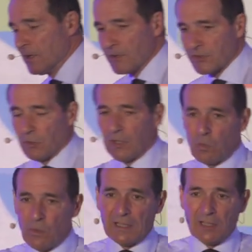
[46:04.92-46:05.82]
So in
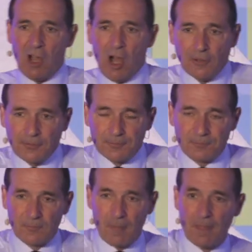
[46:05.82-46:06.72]
a week and a half,
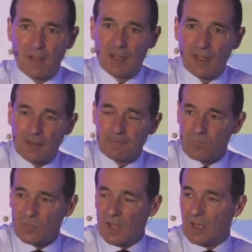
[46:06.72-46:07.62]

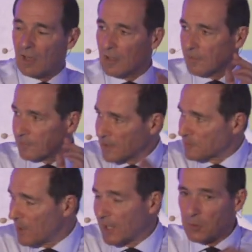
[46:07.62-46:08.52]
a
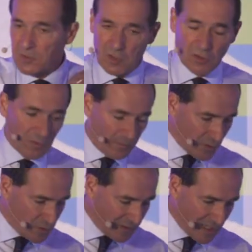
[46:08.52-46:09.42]
friend of mine who was on the
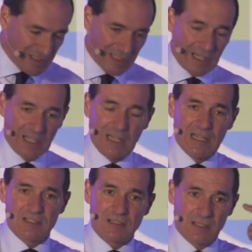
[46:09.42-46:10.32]
phone to yesterday,
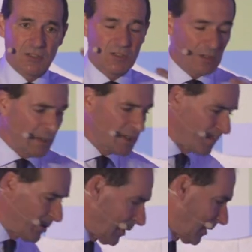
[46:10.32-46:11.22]
he is a digital
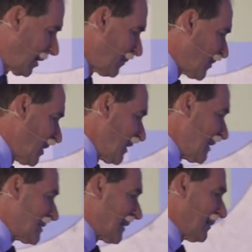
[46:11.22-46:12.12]
entrepreneur.
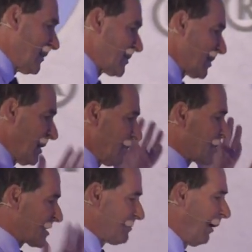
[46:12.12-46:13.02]
He deals
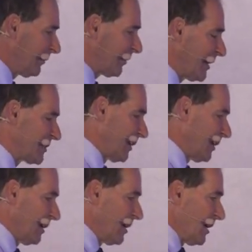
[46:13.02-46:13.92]
with smart
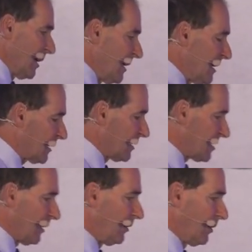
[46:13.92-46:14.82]
data. He can
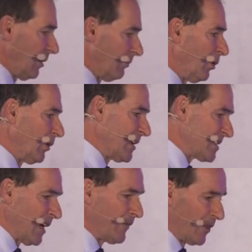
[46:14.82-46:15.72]
tell more or
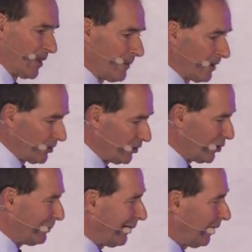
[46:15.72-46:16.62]
less everything about who
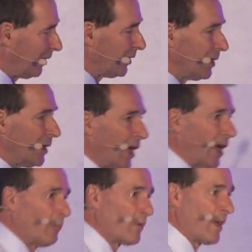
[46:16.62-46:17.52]
you are
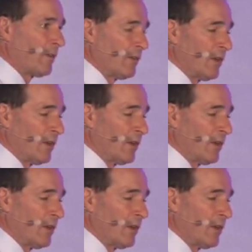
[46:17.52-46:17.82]
without